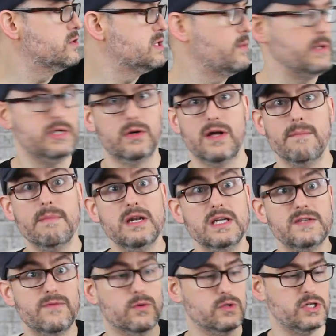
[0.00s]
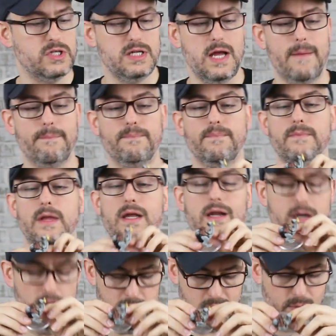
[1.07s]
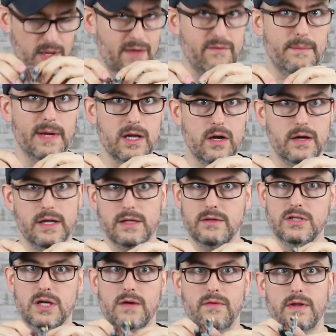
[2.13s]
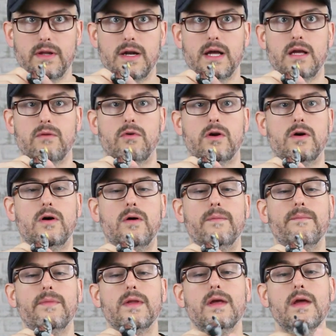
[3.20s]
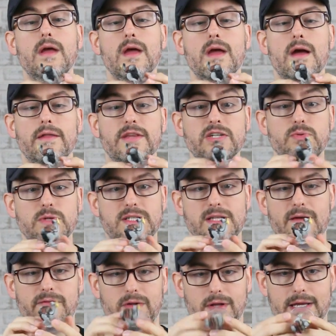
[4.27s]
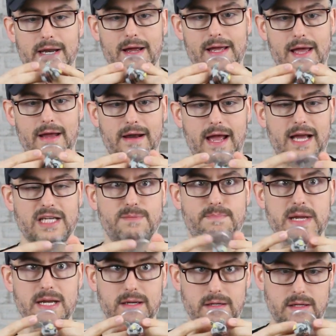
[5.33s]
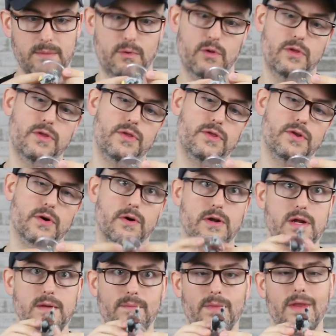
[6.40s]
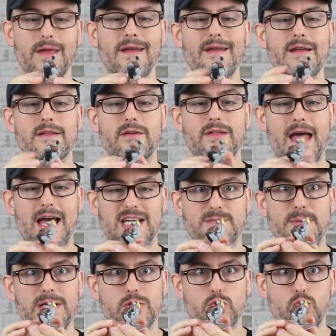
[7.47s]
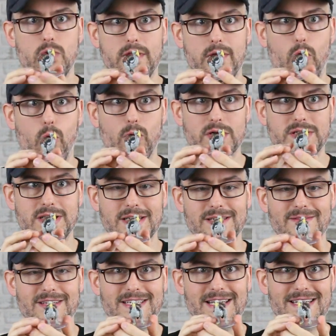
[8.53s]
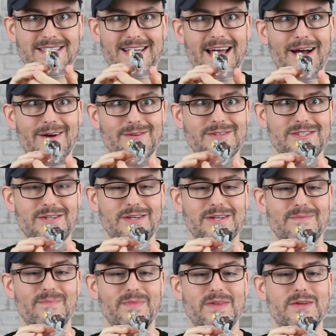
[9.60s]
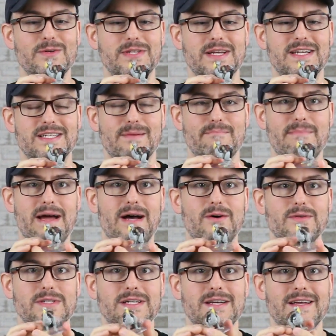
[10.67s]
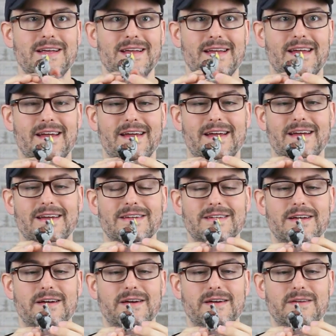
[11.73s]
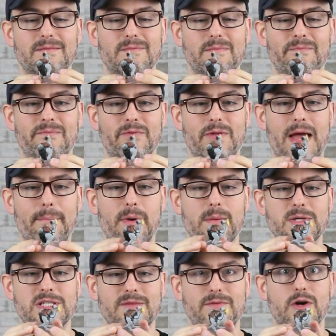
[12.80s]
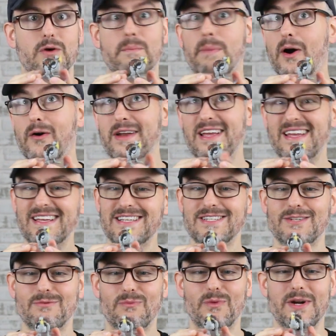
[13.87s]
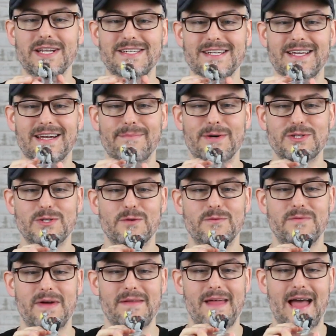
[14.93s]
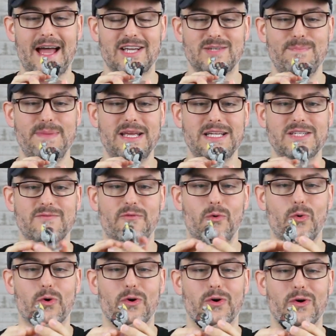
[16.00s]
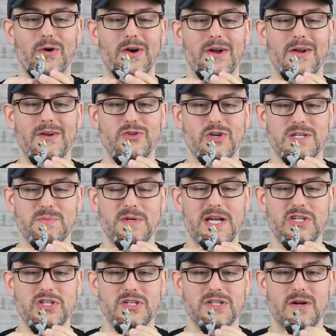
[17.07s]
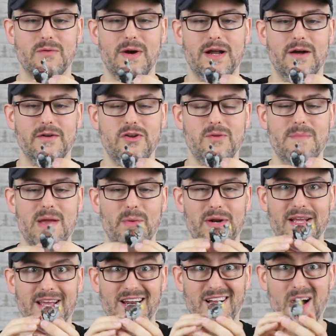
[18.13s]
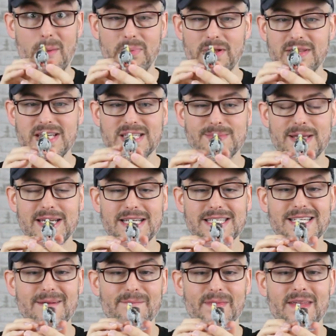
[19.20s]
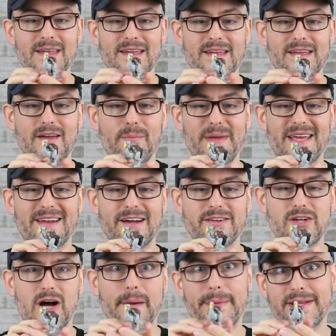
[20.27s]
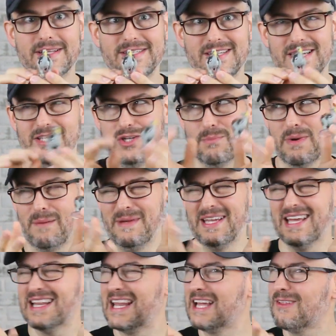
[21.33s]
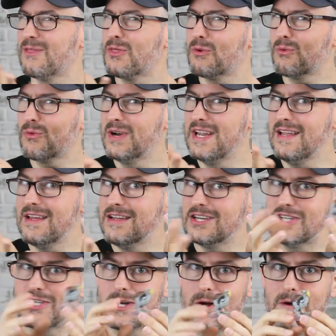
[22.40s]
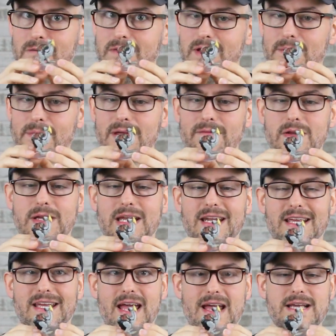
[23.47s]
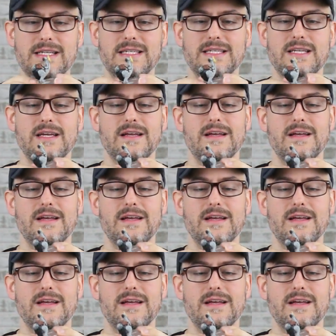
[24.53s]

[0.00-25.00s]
that we don't have minis for just yet. And I don't think we have a Myconid Sovereign that I can recall. This one's definitely an Axe Beak, number 30. So the Axe Beaks are sort of the horses of the 10 towns. You can use it as a mount. And for that purpose, if your party is wanting to get a bunch of Axe Beaks for transportation around, you may want to get a couple of these minis. He'll be an uncommon in the set, so you'll probably get like 3-ish of them if you get a case.